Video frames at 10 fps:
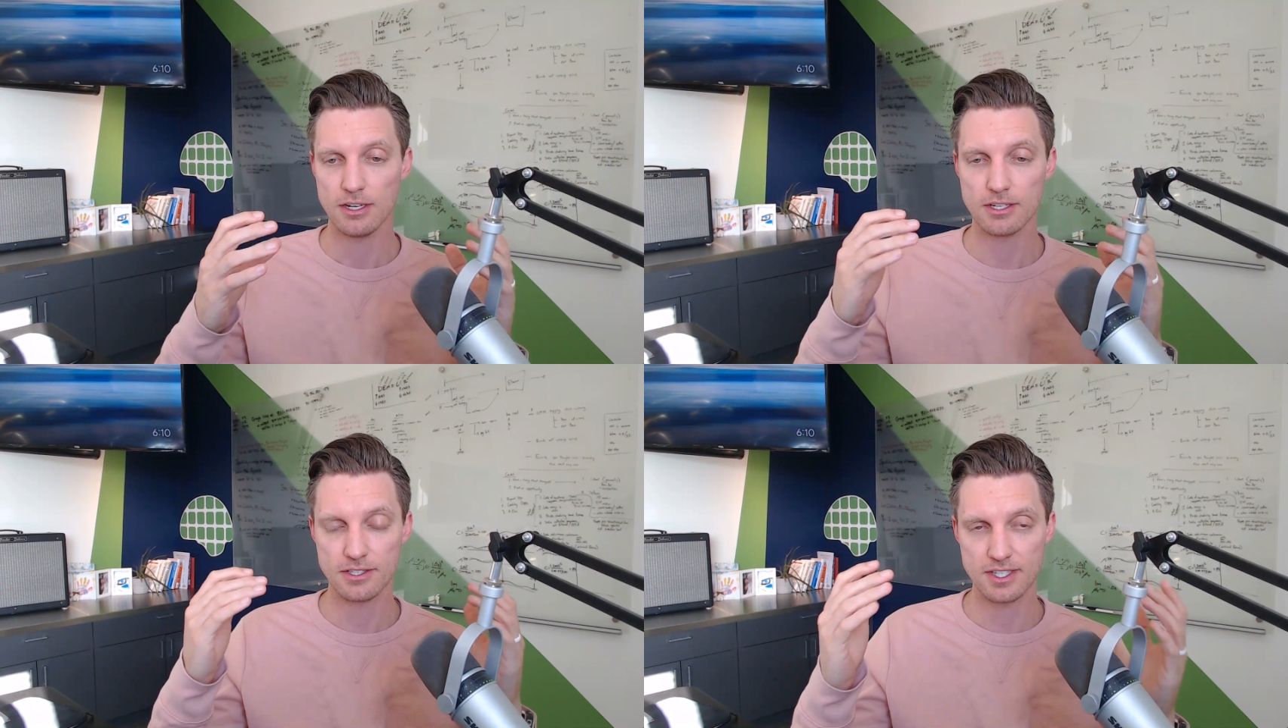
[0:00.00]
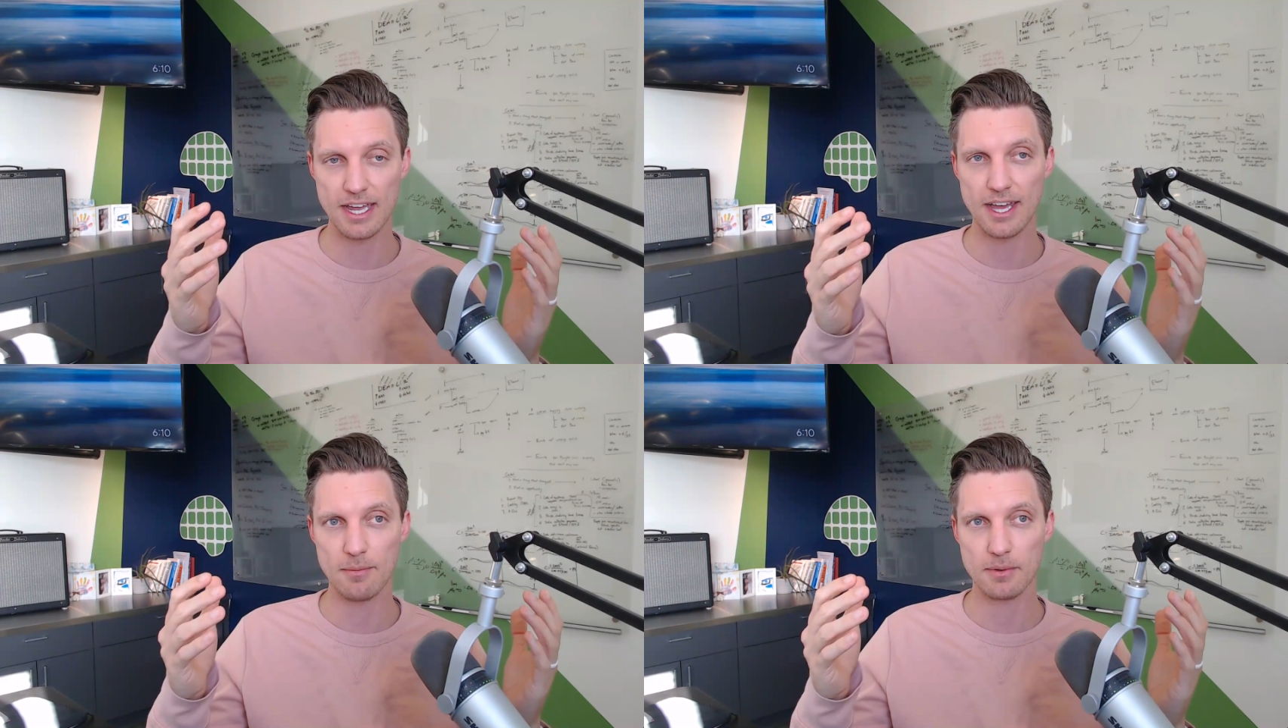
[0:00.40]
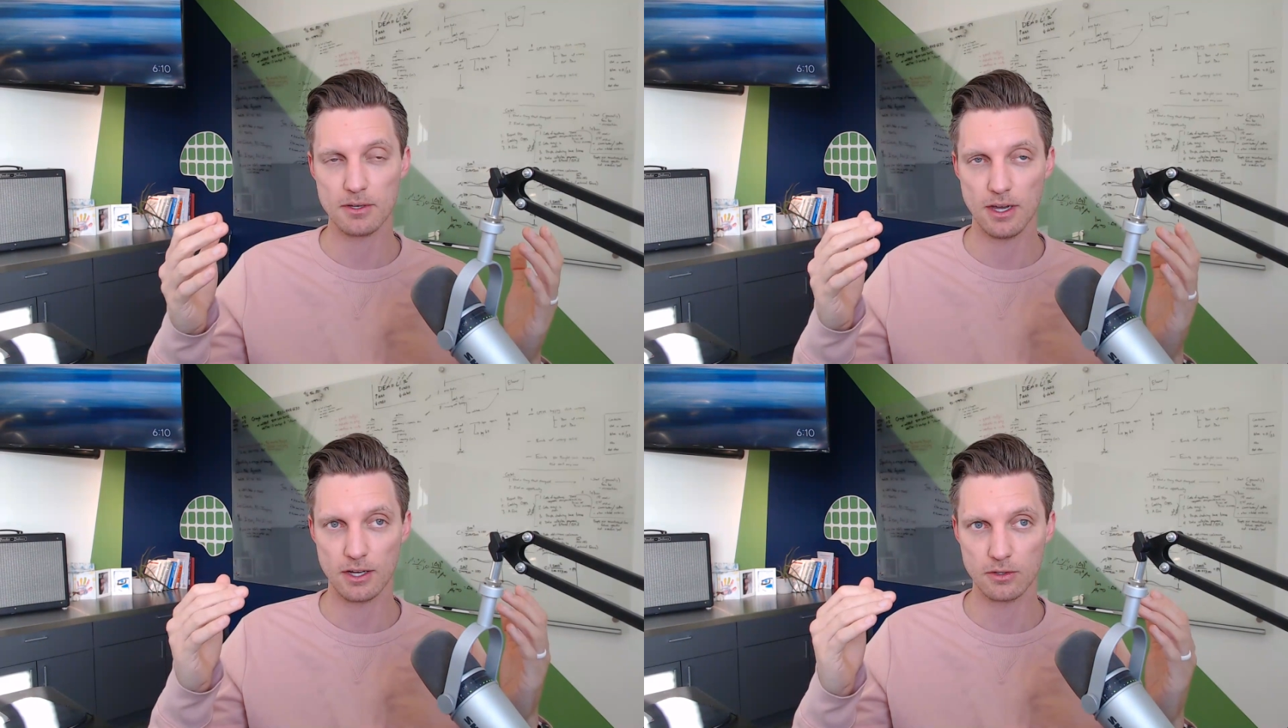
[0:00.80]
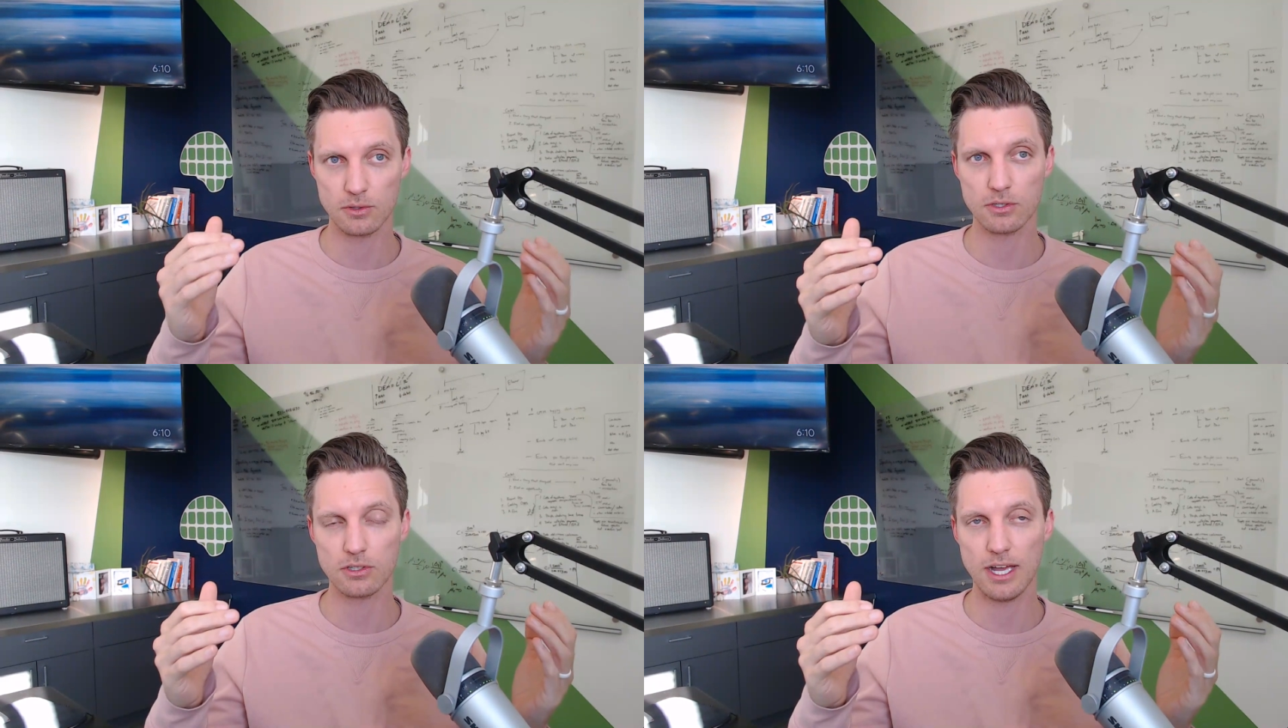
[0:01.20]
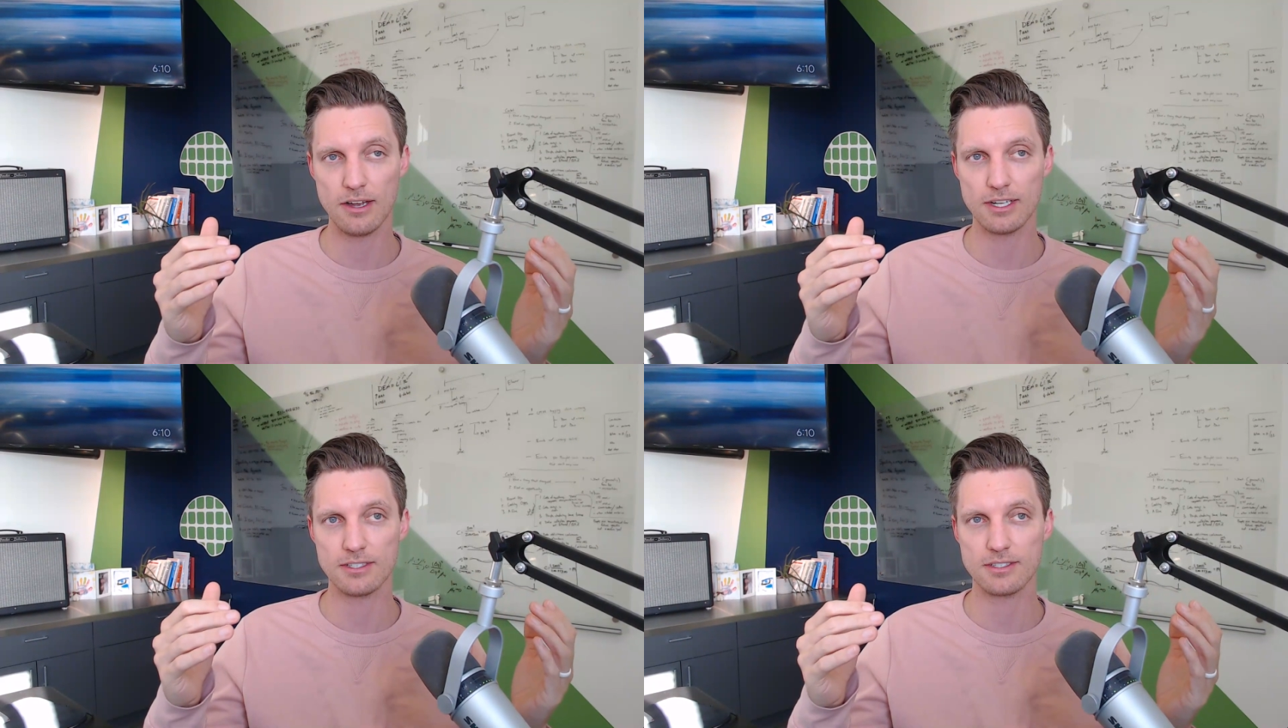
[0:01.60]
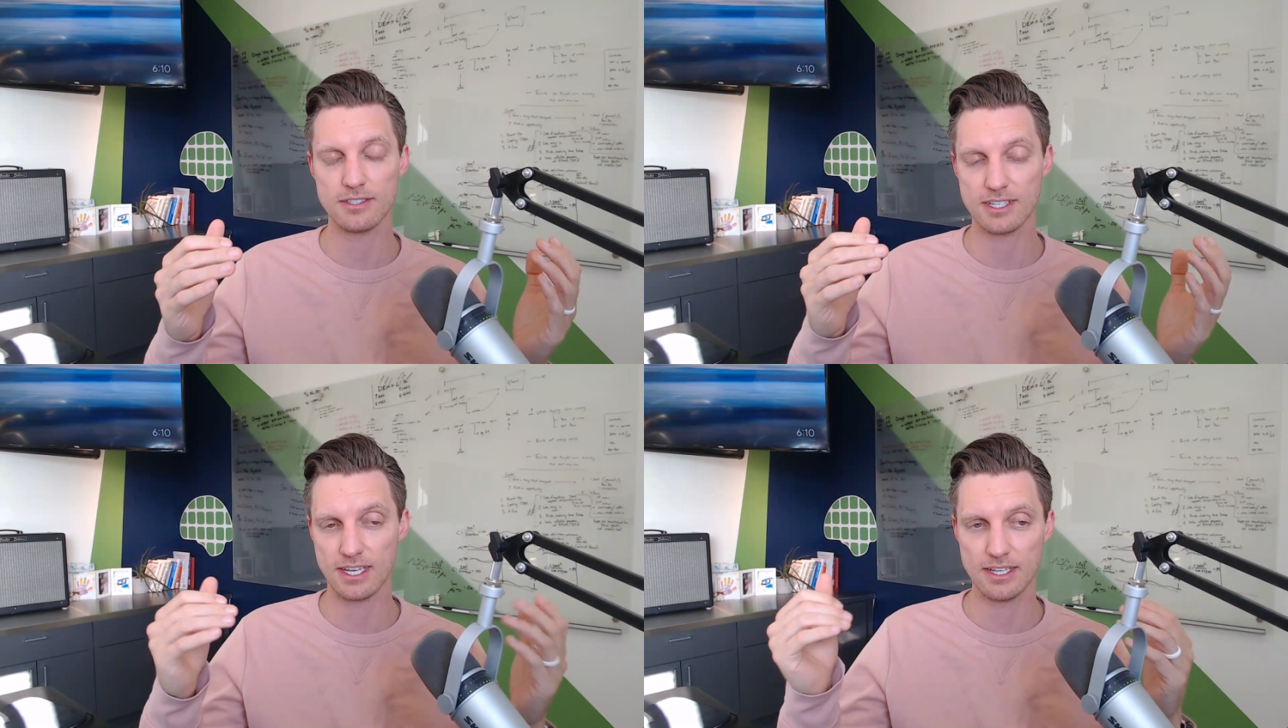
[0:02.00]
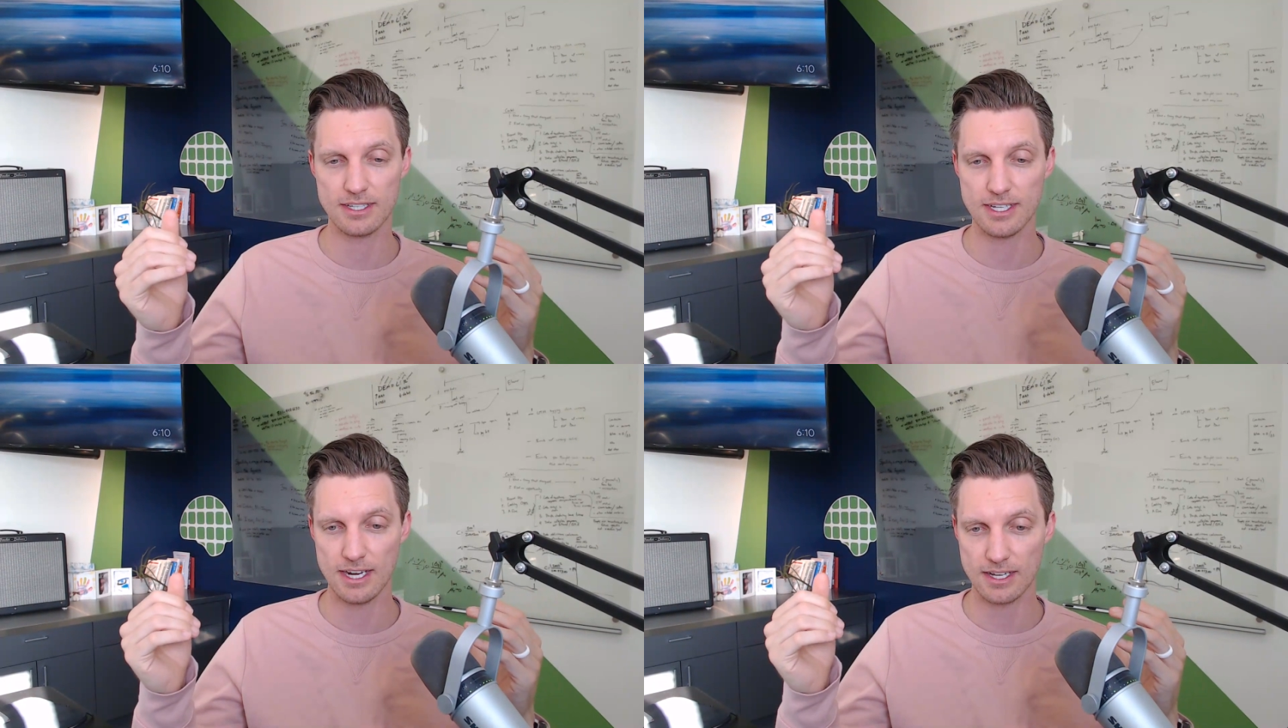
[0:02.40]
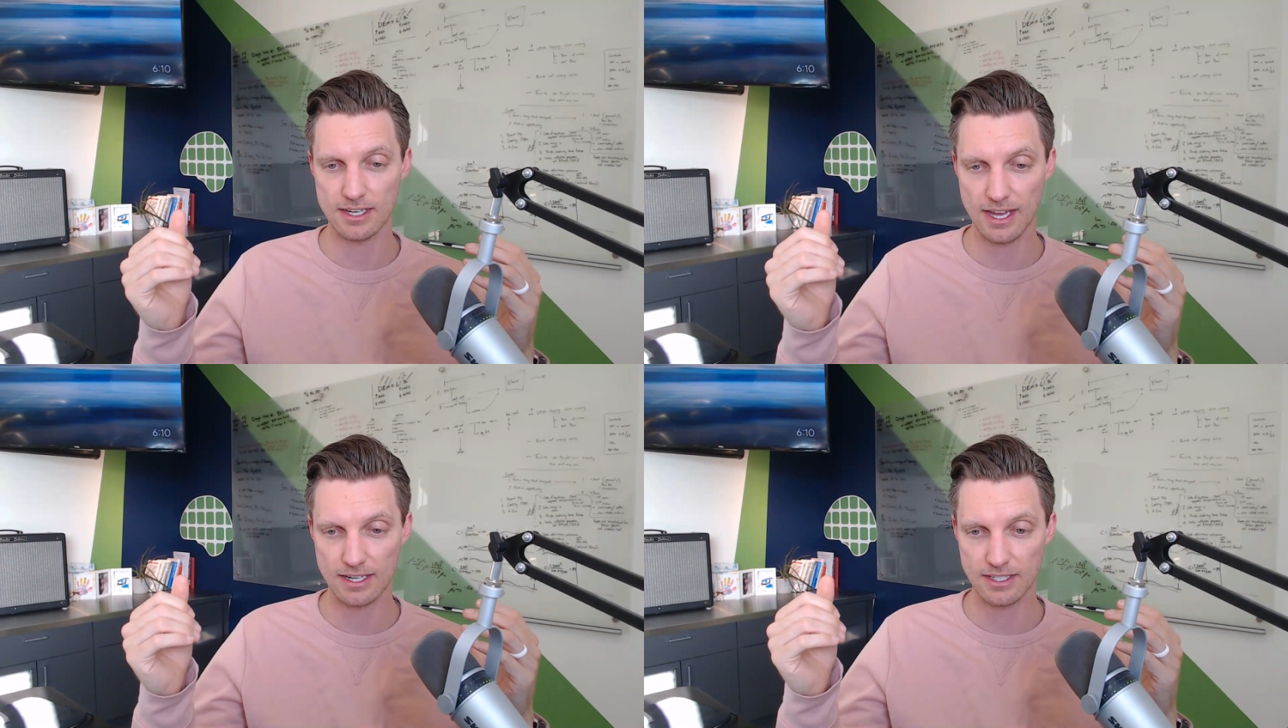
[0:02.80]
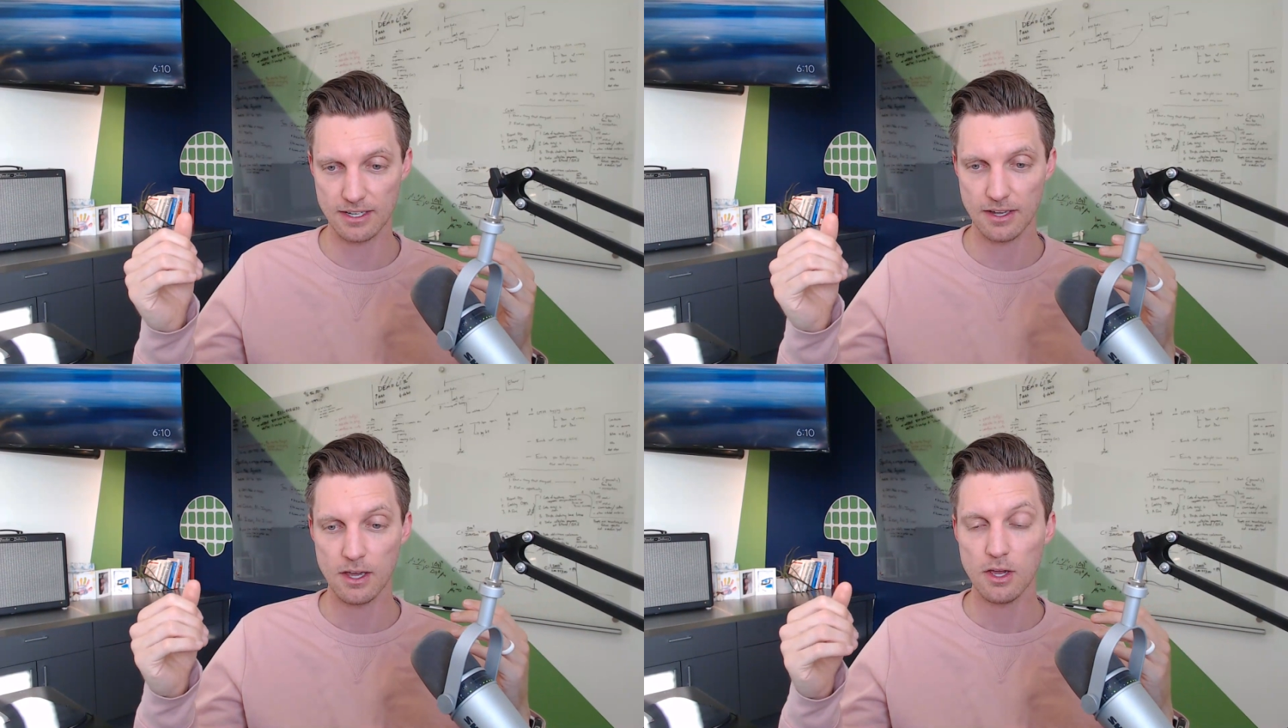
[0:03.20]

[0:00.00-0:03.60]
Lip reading: to set up a Google Cloud instance and get the data connected.